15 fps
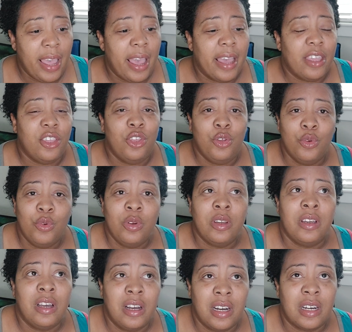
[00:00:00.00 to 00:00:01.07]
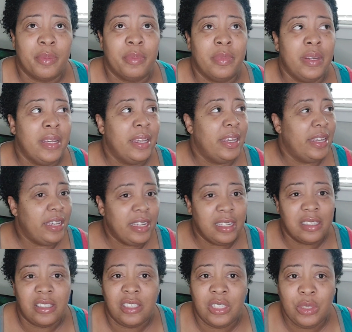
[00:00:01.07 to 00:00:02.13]
and you come
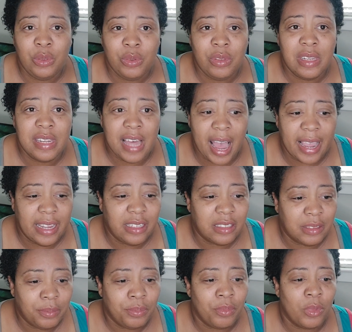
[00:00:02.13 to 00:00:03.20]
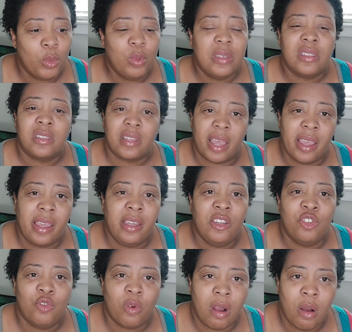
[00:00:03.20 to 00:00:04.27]
into the night with
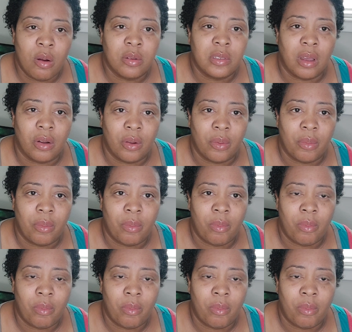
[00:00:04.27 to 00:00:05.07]
stained drawers on.